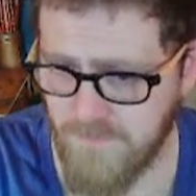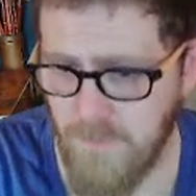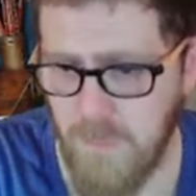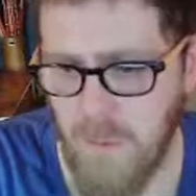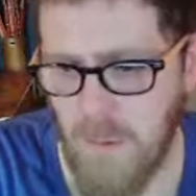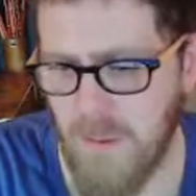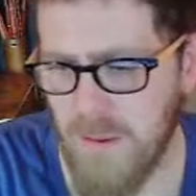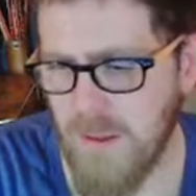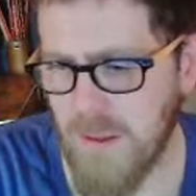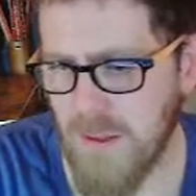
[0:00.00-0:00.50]

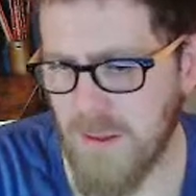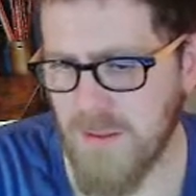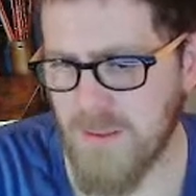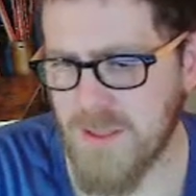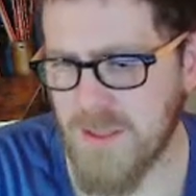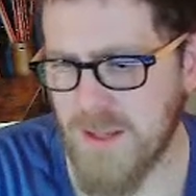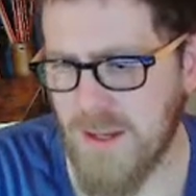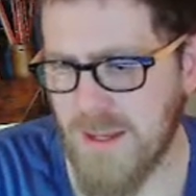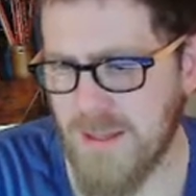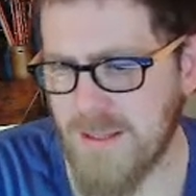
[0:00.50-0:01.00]

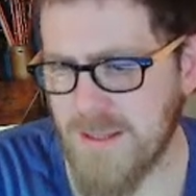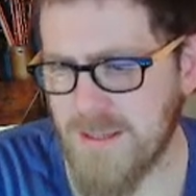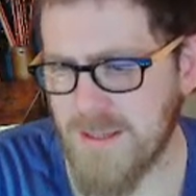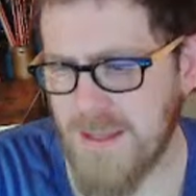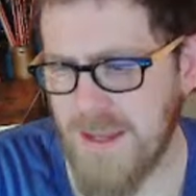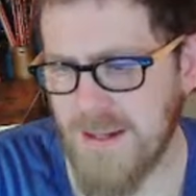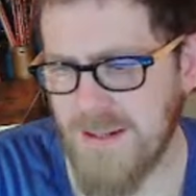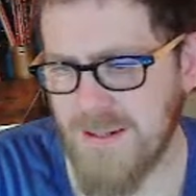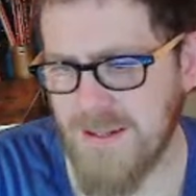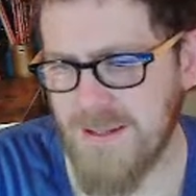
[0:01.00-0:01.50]
alongside the
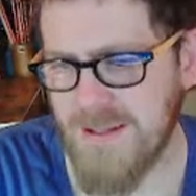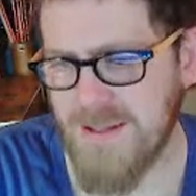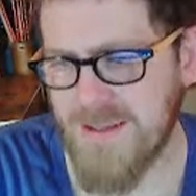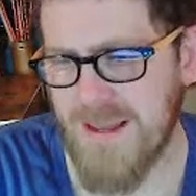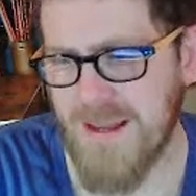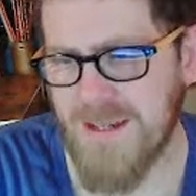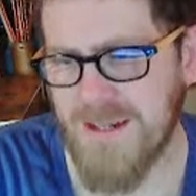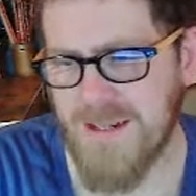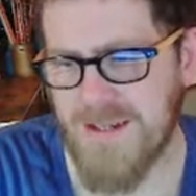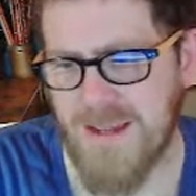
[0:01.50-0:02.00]

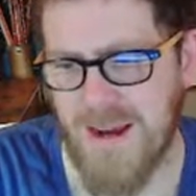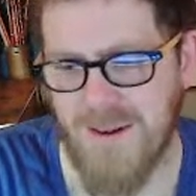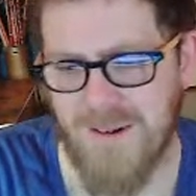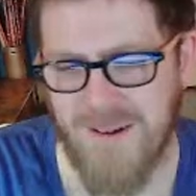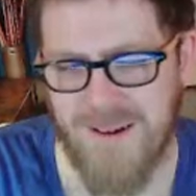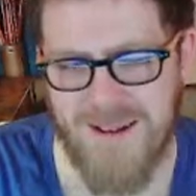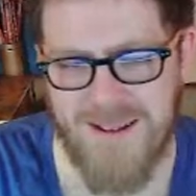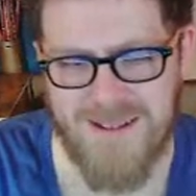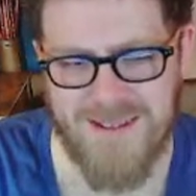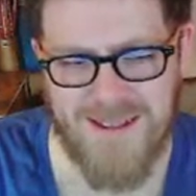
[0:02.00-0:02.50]

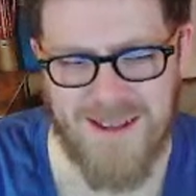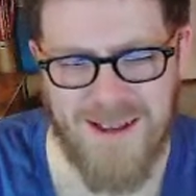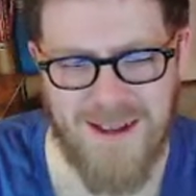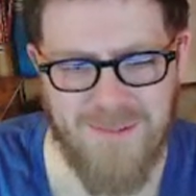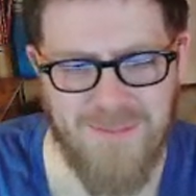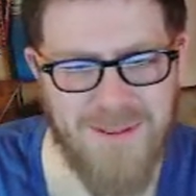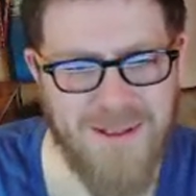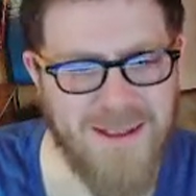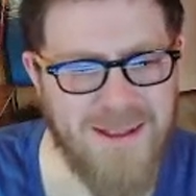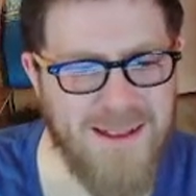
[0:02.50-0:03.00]
Sagittarius
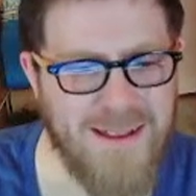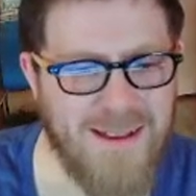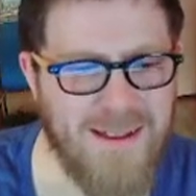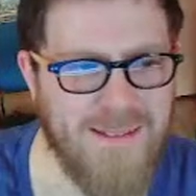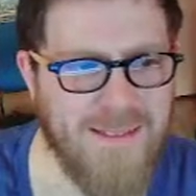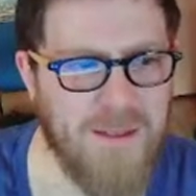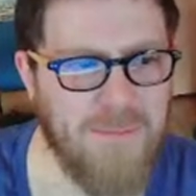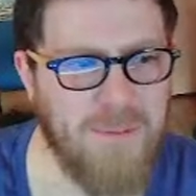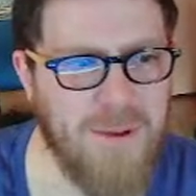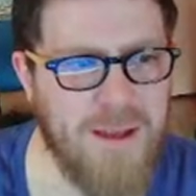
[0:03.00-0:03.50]
Arm
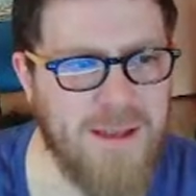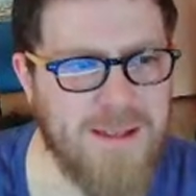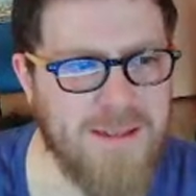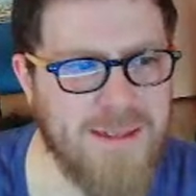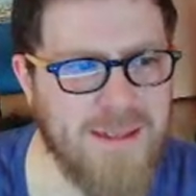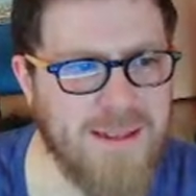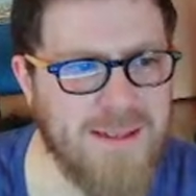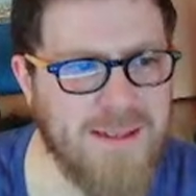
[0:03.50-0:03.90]
and the Perseus